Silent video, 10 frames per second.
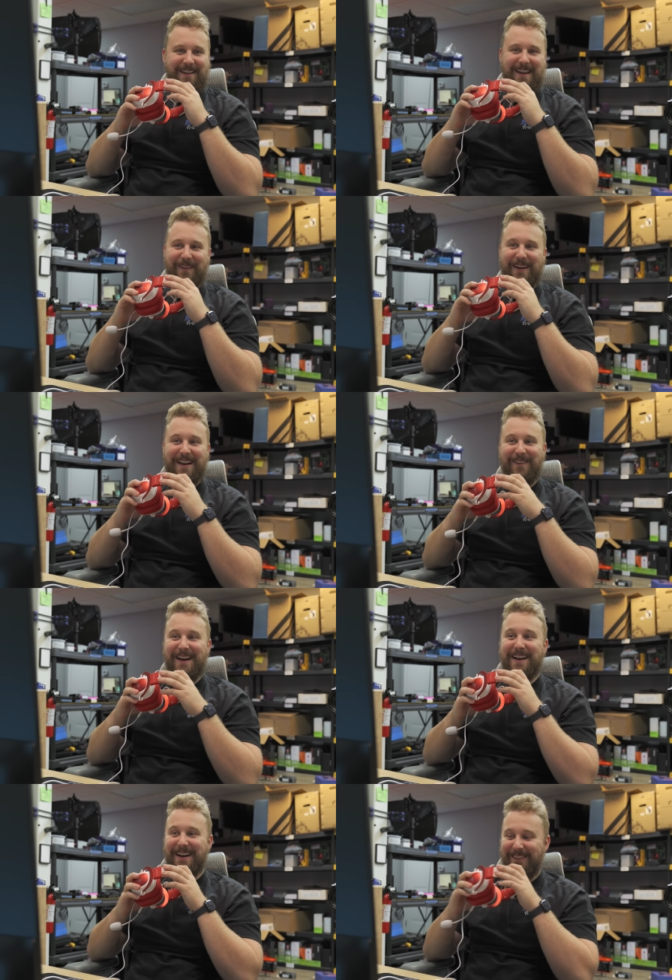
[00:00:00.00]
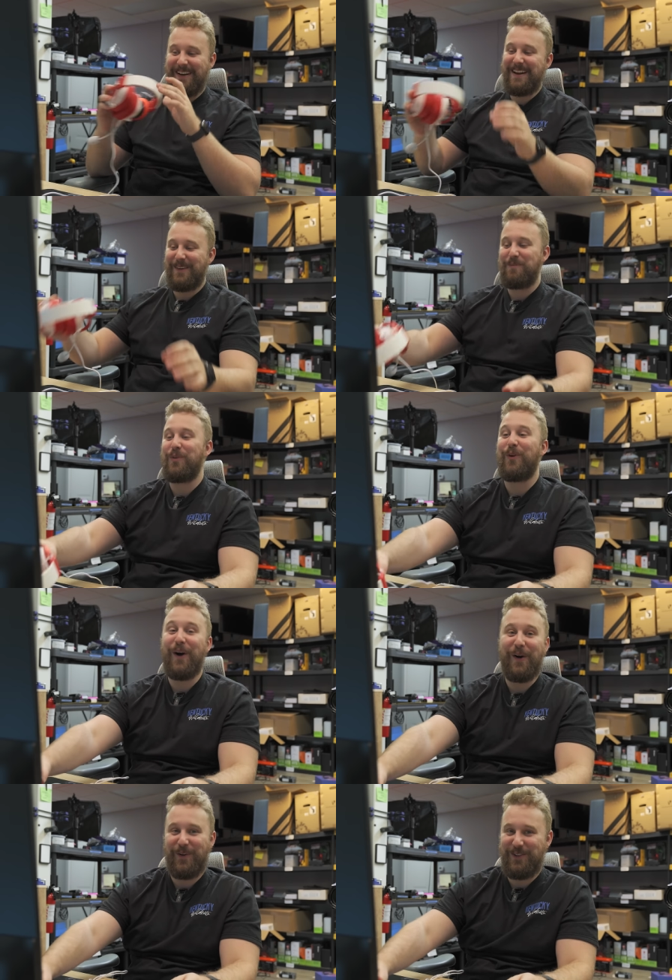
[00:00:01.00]
yeah, we need we need a we need a
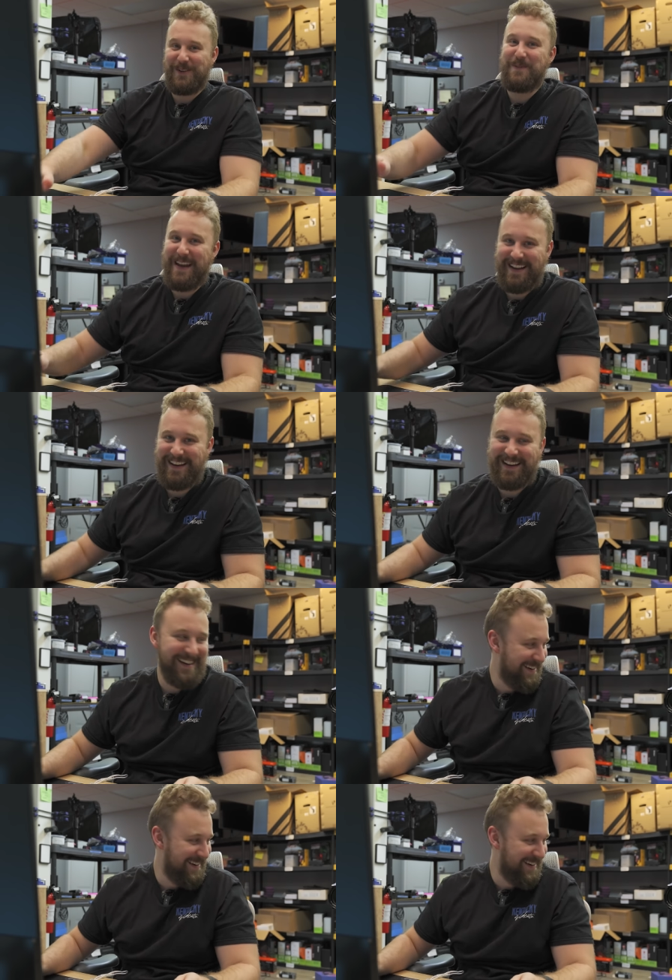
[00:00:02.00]
pro's opinion.